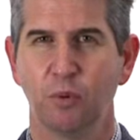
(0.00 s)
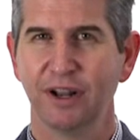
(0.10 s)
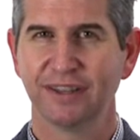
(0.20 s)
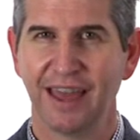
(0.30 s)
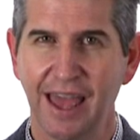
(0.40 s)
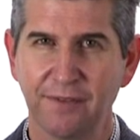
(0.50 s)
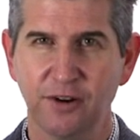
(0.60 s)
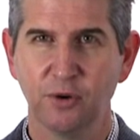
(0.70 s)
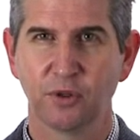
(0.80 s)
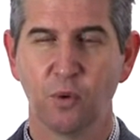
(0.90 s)
What does that have
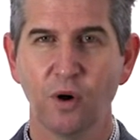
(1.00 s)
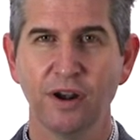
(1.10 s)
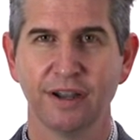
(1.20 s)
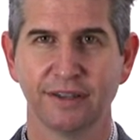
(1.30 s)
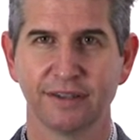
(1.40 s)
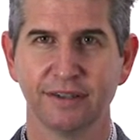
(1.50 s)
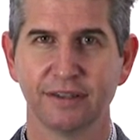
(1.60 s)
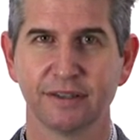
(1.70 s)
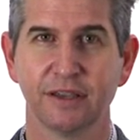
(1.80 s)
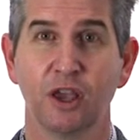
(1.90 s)
to do with
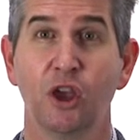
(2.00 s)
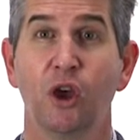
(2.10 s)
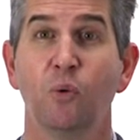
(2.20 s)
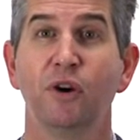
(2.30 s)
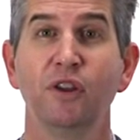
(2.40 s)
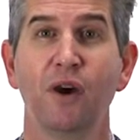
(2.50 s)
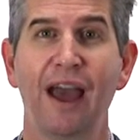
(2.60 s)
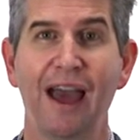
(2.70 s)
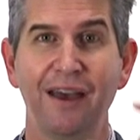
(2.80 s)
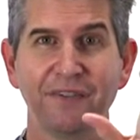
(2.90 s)
ordinances? Well, you
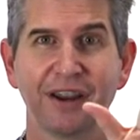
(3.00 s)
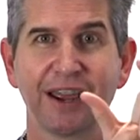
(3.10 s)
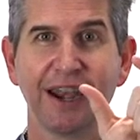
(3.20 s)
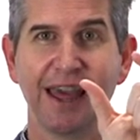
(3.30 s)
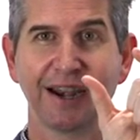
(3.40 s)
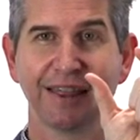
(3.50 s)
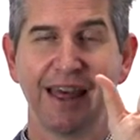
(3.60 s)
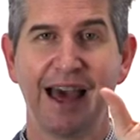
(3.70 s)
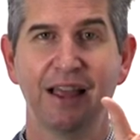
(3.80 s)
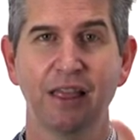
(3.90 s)
have to connect
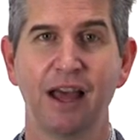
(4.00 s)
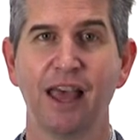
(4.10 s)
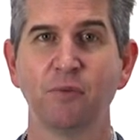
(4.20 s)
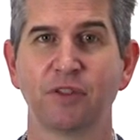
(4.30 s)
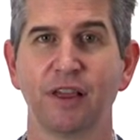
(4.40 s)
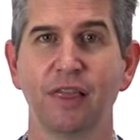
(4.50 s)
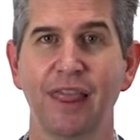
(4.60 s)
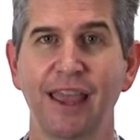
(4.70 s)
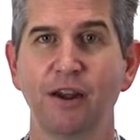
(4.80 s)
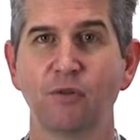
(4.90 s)
that line with a
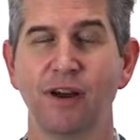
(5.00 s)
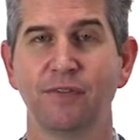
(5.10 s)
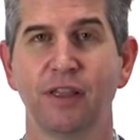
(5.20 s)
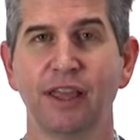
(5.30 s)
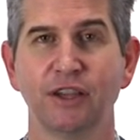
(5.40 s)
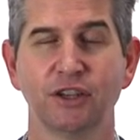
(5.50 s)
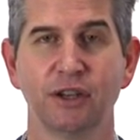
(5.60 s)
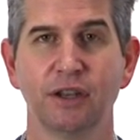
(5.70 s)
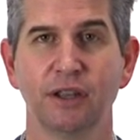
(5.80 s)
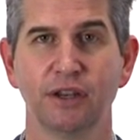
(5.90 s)
later
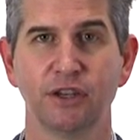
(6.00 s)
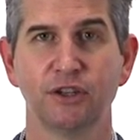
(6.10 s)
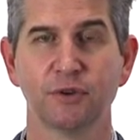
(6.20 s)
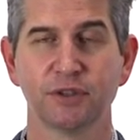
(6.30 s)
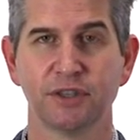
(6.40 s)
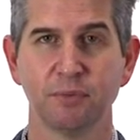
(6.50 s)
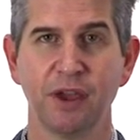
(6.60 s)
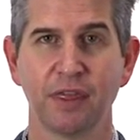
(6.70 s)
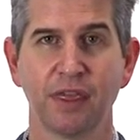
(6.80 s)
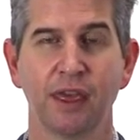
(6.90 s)
revelation to Joseph
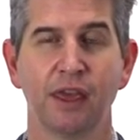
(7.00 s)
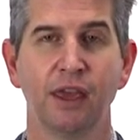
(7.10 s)
Smith.